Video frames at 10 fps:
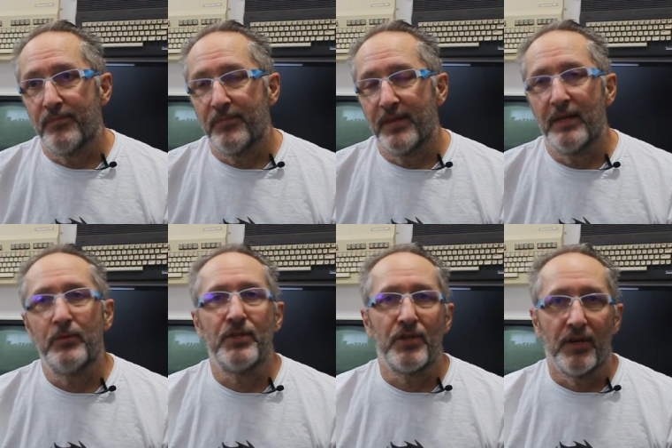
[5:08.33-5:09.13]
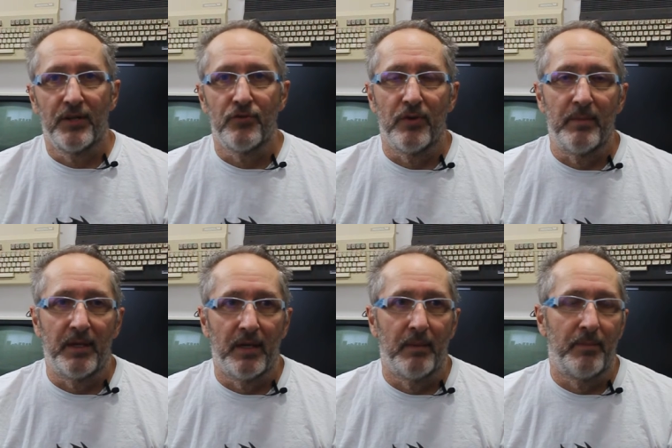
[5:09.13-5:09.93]
Then we started
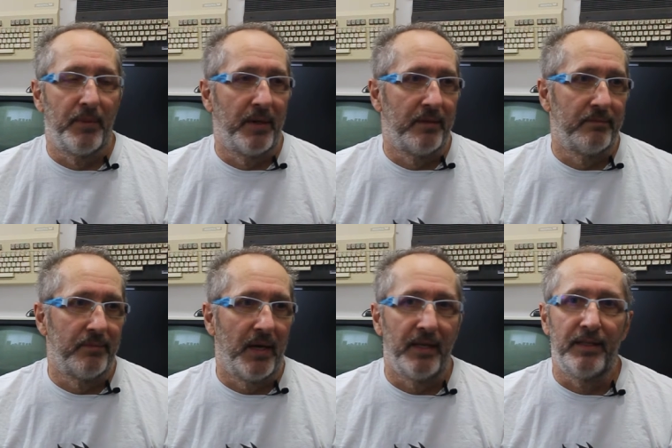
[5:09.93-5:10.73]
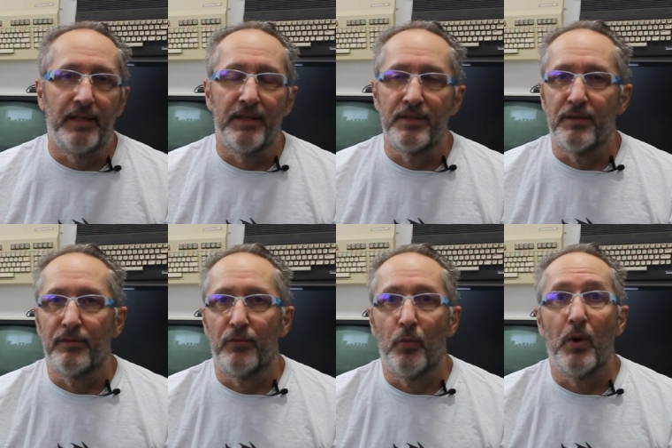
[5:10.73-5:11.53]
dreaming up ideas
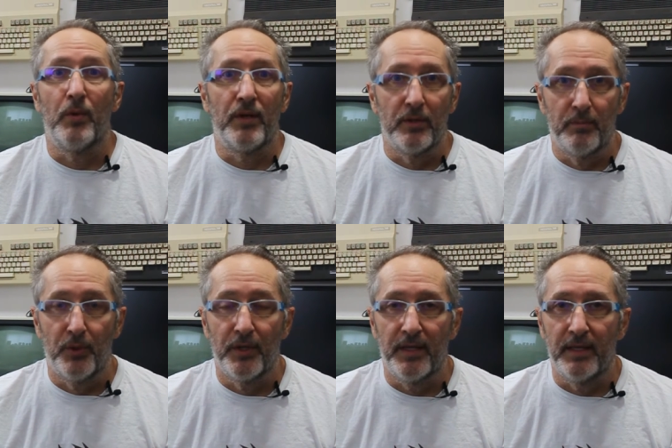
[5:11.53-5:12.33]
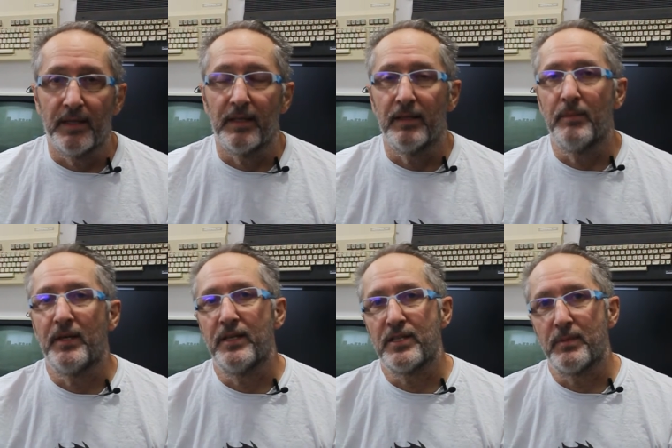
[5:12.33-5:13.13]
of what we could put in the
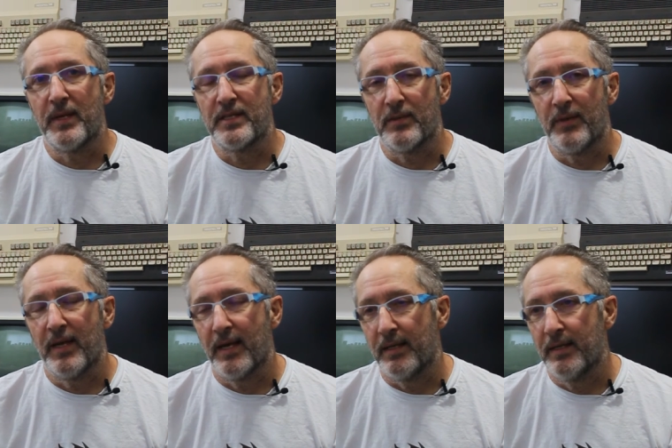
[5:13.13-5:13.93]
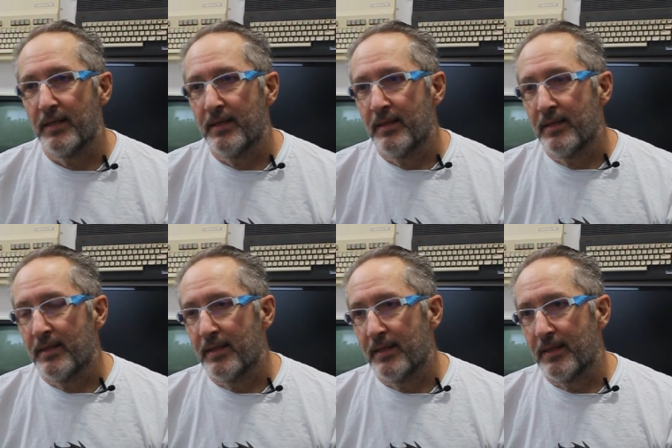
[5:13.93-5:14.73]
limited space that we had.
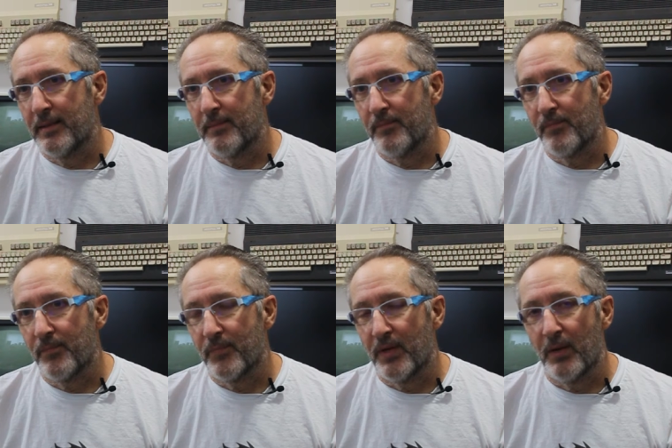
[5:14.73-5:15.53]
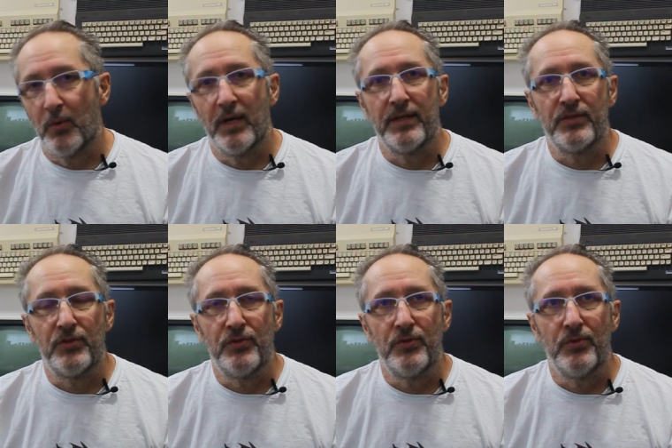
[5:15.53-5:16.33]
I wanted
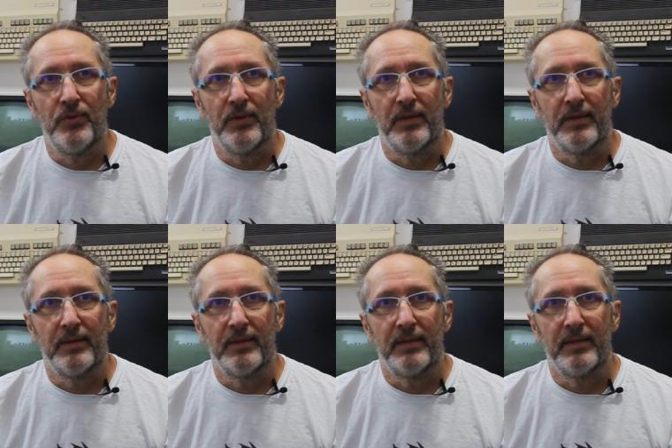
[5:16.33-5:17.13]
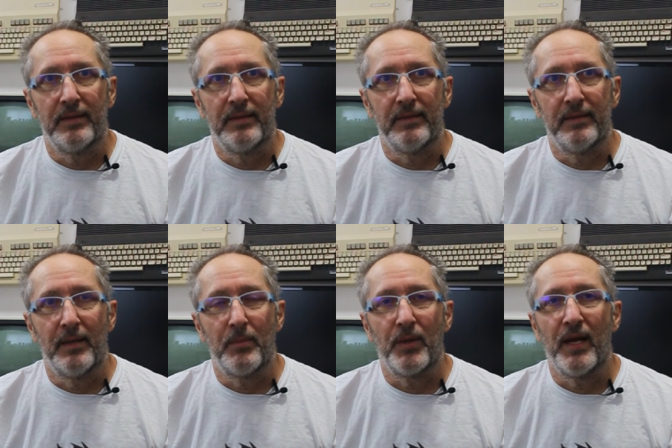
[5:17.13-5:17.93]
to
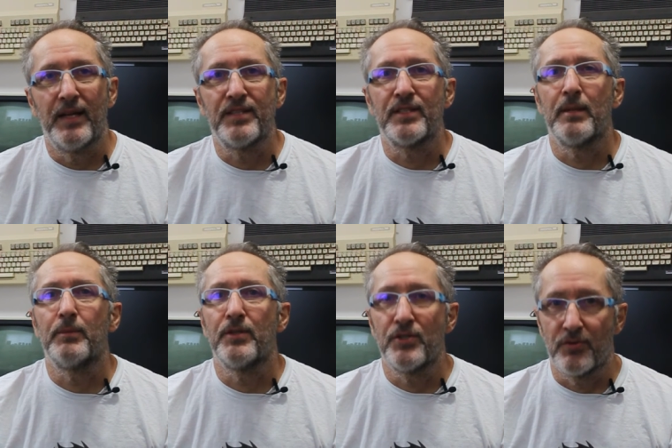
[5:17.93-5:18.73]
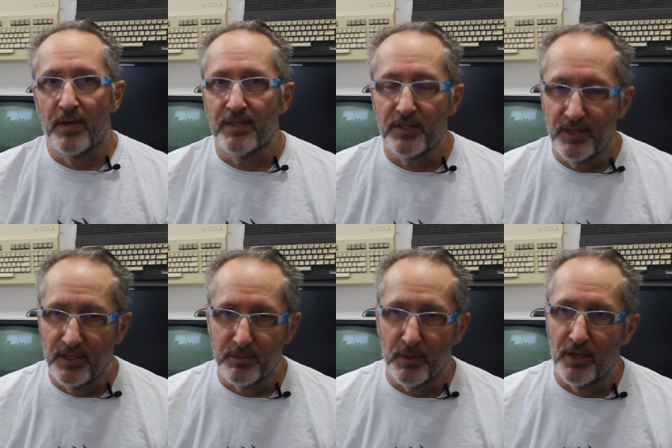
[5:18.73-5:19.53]
apply some constraints to
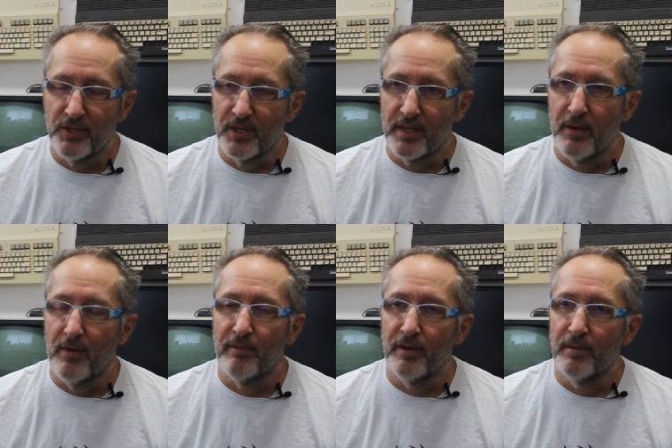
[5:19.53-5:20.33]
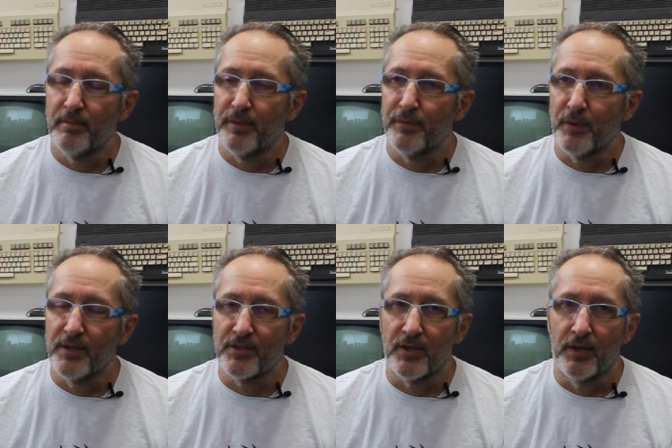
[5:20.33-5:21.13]
this project, however, before I
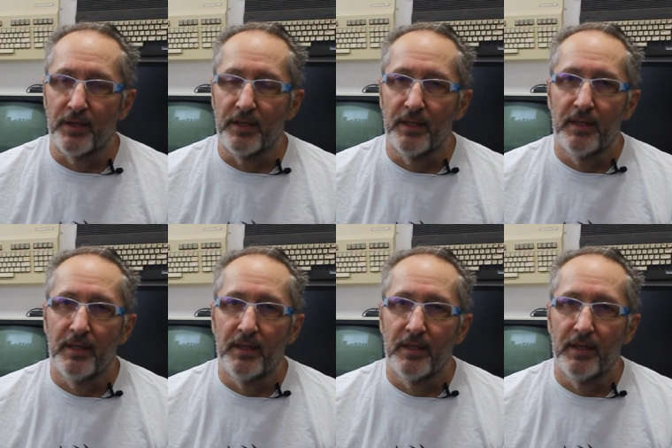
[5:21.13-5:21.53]
started.